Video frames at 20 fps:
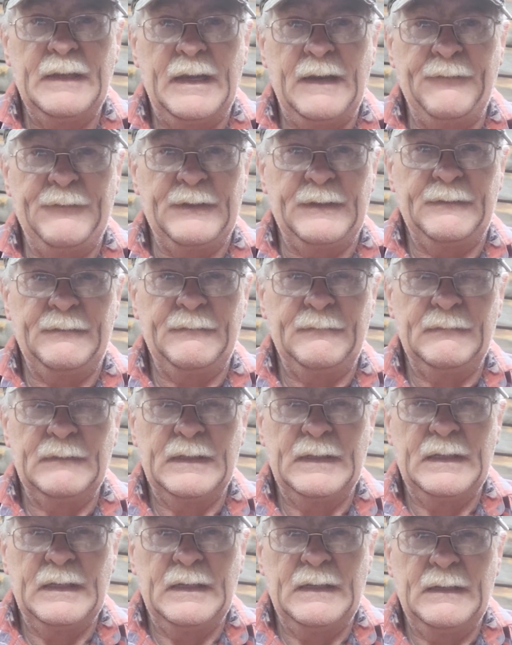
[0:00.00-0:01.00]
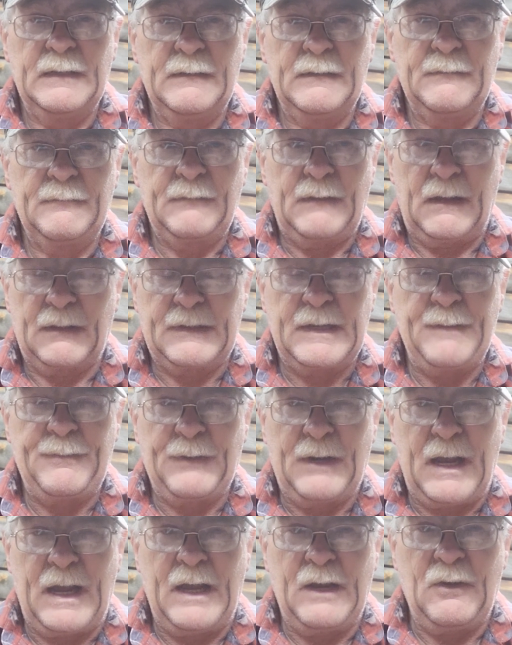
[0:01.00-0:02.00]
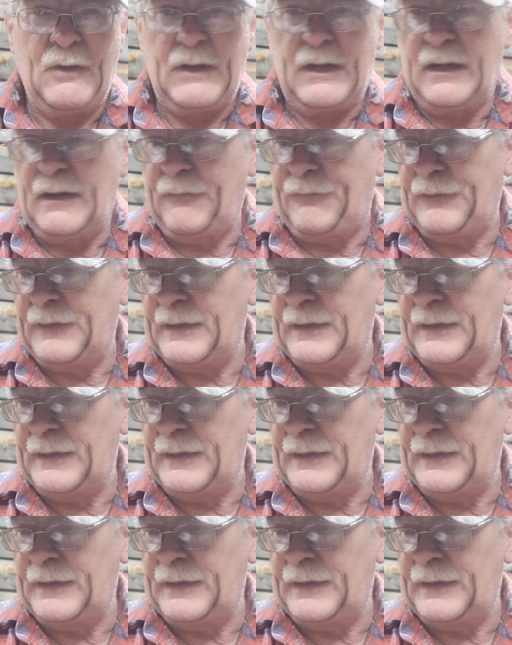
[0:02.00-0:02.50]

If it I'll keep an eye on it. If